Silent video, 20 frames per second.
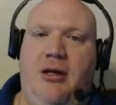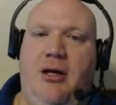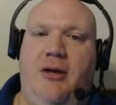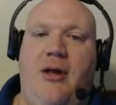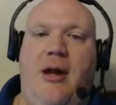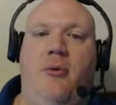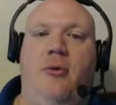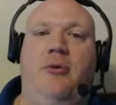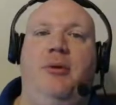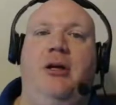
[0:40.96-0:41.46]
and
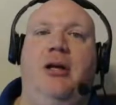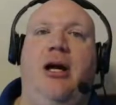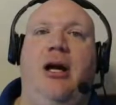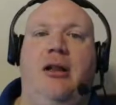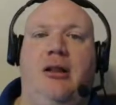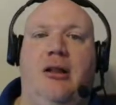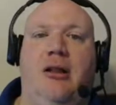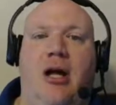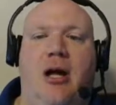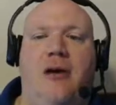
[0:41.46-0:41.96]
that would be a
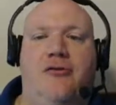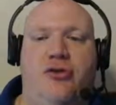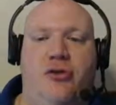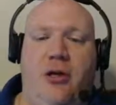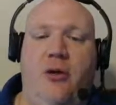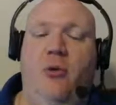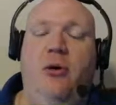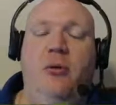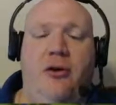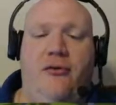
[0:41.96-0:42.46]
lot of string.
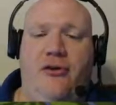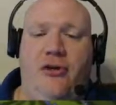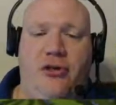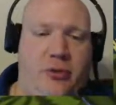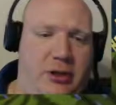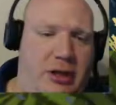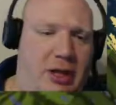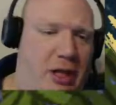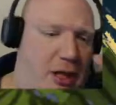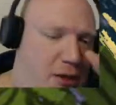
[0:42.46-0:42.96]
We will eventually
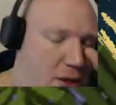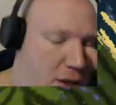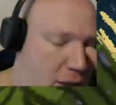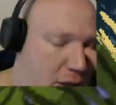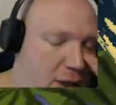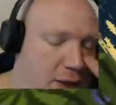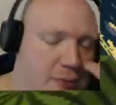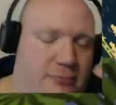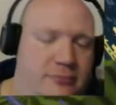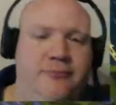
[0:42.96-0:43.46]
get it.
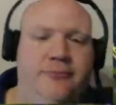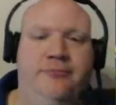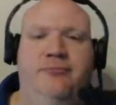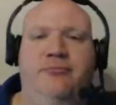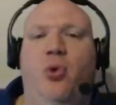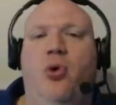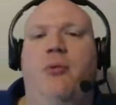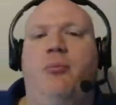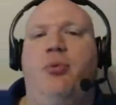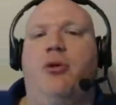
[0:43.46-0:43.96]

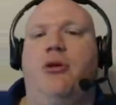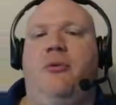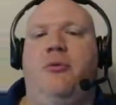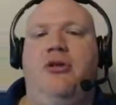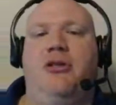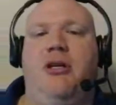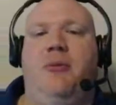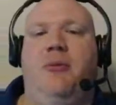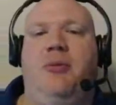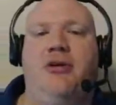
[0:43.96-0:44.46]
More importantly, we
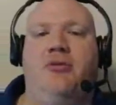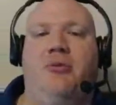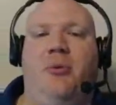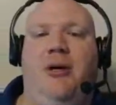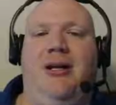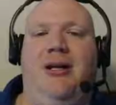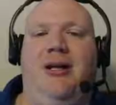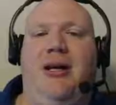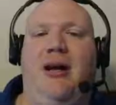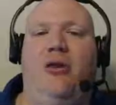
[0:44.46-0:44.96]
just need a place where we can
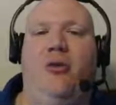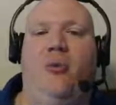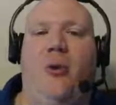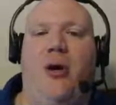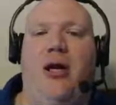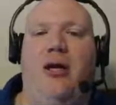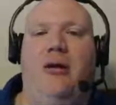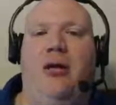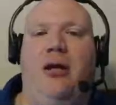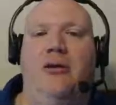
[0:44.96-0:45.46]
get in out of the
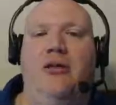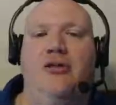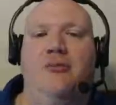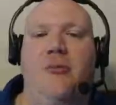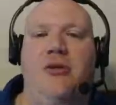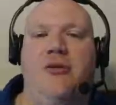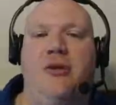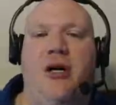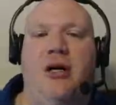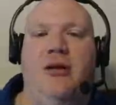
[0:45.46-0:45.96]
rain, like this
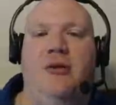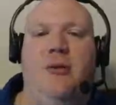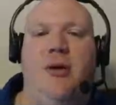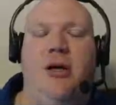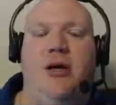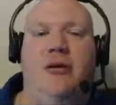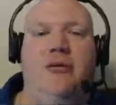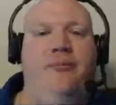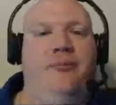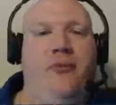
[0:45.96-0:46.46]
mess right here right
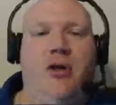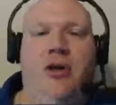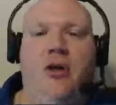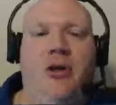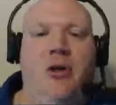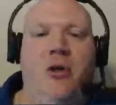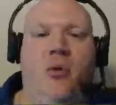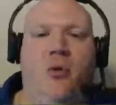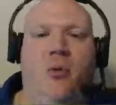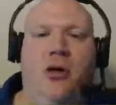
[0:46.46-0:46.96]
now.
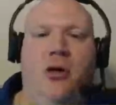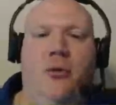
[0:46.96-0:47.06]
We don't